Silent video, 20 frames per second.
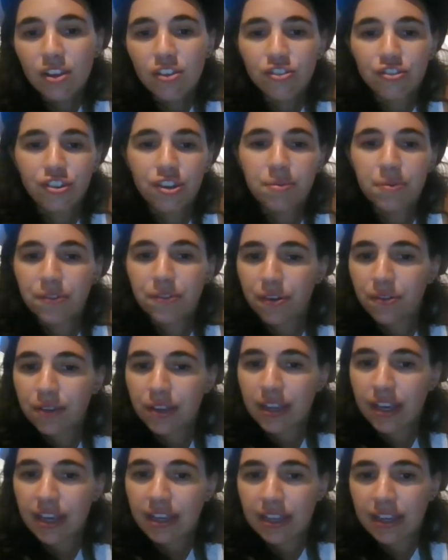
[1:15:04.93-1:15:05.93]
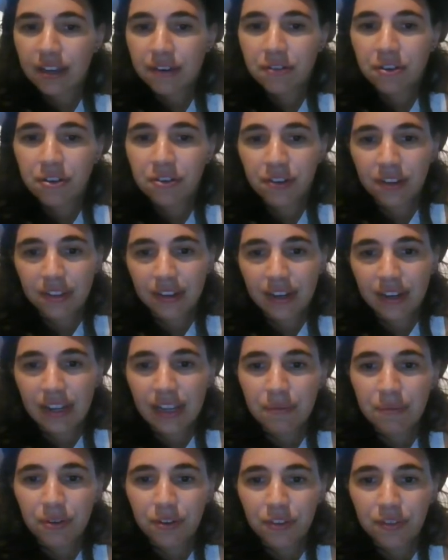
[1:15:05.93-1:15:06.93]
She was only a year older than
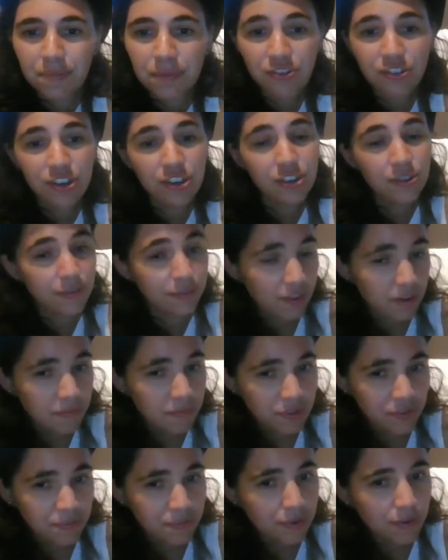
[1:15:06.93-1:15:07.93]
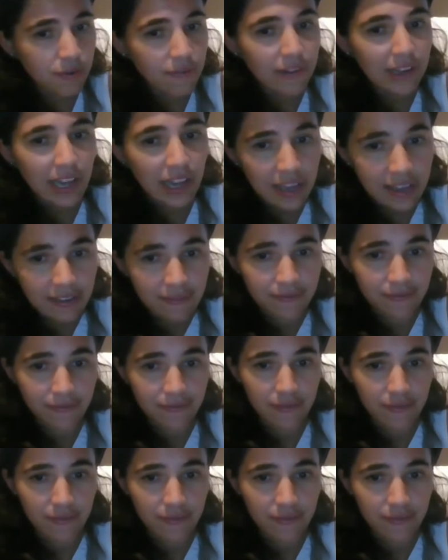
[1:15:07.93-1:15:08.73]
he was, but she knew so much more of life.